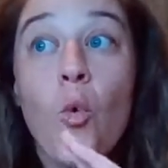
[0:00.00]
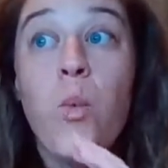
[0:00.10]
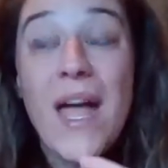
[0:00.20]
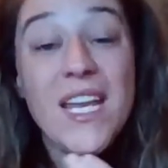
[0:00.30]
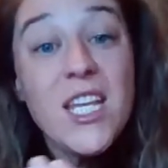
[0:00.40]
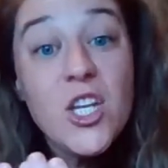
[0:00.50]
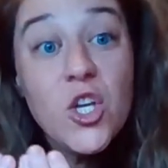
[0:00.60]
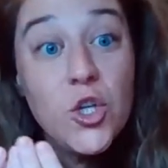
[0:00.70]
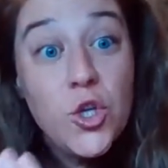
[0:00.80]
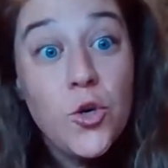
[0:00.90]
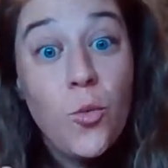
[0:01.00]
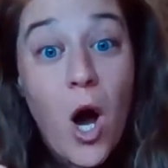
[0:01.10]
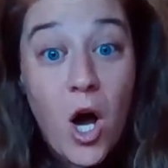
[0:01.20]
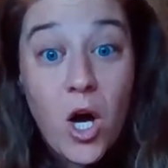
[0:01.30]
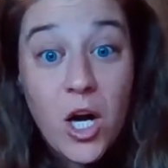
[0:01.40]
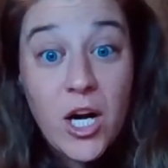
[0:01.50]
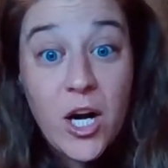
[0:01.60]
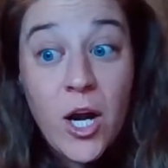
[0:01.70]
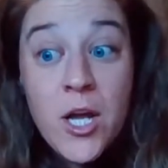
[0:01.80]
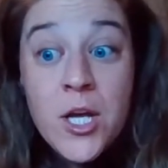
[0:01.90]
When you
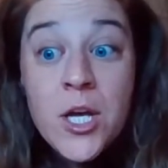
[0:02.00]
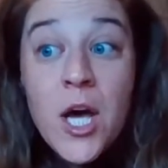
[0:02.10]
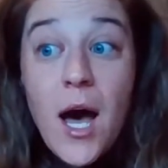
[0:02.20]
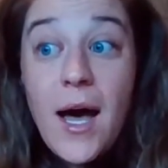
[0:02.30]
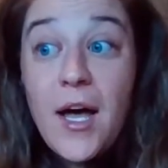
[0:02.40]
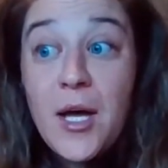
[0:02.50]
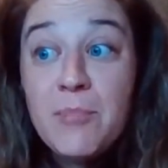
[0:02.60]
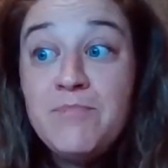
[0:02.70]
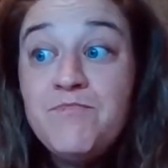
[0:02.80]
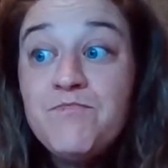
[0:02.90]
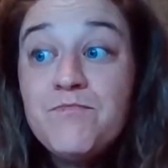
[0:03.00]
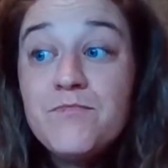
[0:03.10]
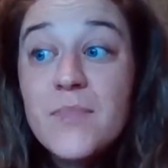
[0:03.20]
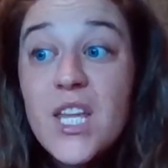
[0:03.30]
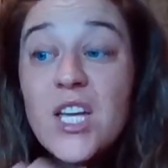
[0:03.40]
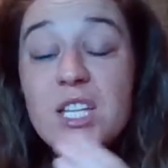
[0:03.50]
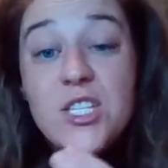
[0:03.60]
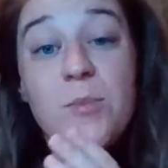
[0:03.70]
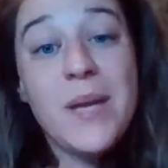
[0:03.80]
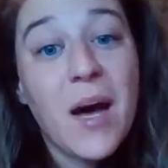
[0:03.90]
are
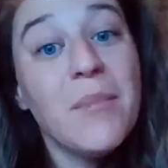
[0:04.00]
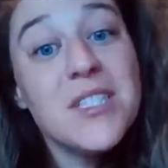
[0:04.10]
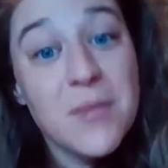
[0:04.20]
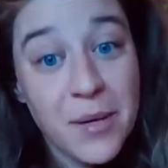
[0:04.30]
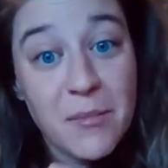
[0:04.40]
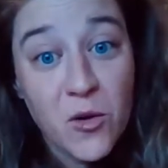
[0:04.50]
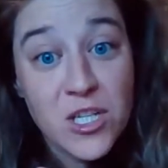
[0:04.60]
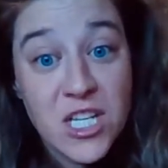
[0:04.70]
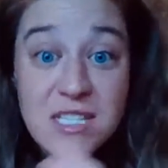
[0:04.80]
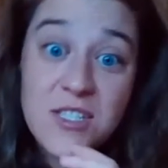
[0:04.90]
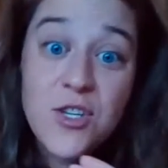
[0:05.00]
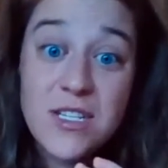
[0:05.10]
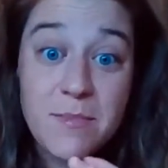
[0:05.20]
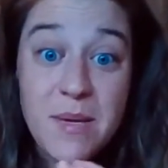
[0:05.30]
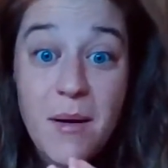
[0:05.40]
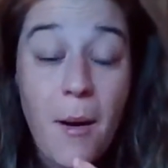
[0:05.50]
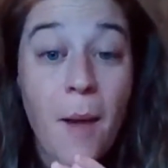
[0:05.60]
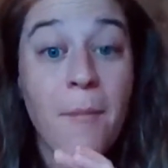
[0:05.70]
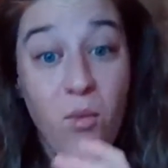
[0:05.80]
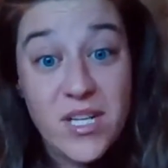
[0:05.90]
to become a Supreme Court justice, you have to be
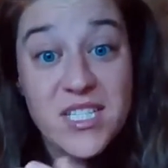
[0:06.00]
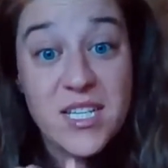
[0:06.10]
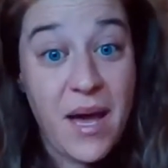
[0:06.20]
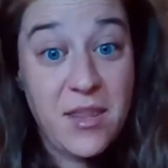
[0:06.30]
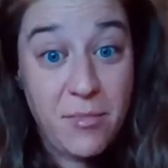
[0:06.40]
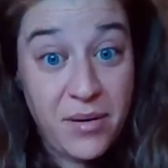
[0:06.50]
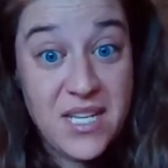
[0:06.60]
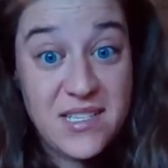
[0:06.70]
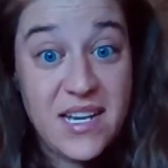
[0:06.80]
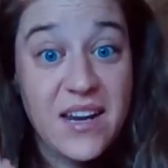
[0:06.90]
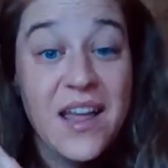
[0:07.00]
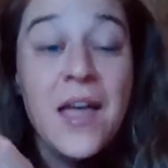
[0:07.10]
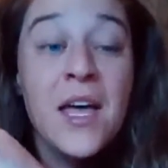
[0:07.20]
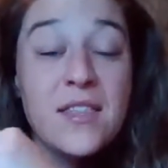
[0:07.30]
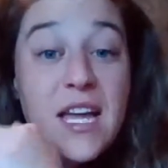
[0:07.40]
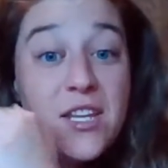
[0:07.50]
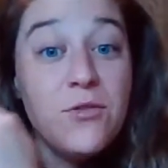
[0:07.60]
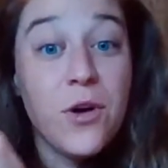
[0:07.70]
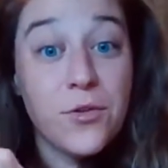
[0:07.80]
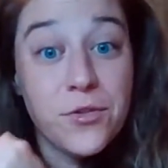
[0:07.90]
appointed by the president. Then
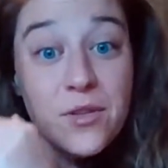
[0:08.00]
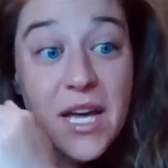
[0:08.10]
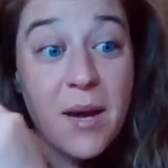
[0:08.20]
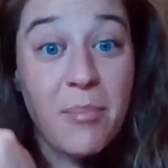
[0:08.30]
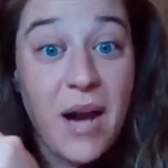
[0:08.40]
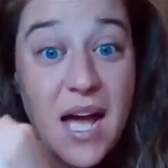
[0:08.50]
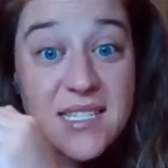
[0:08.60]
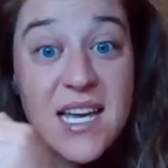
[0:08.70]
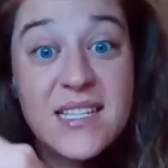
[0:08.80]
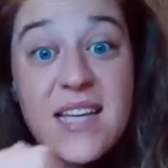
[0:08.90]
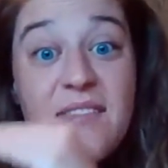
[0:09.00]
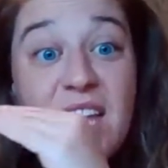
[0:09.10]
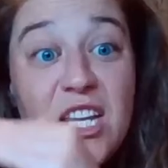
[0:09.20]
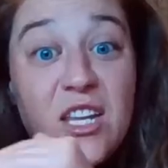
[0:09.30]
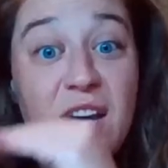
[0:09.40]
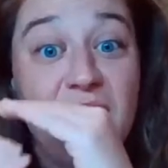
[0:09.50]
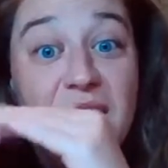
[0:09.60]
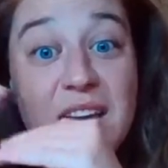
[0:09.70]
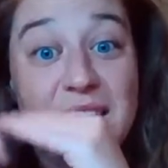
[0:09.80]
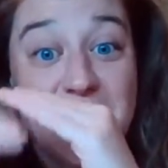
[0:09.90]
you go through like a process, and then
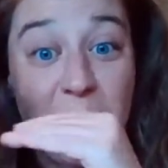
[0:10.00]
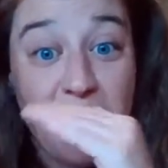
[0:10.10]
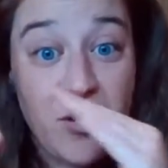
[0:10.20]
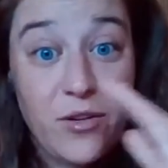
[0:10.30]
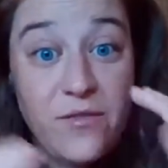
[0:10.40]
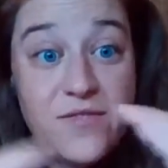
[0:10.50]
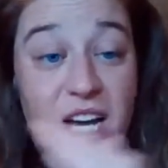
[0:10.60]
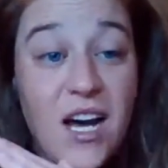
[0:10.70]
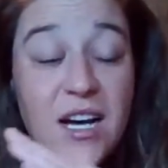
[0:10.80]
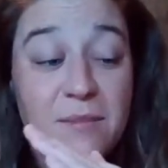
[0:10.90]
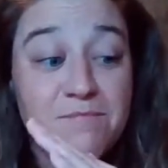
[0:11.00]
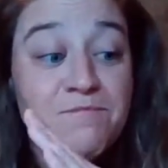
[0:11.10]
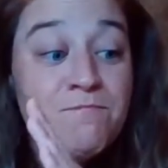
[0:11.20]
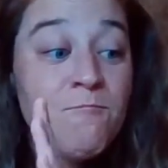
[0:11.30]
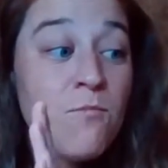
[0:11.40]
it is approved. Oh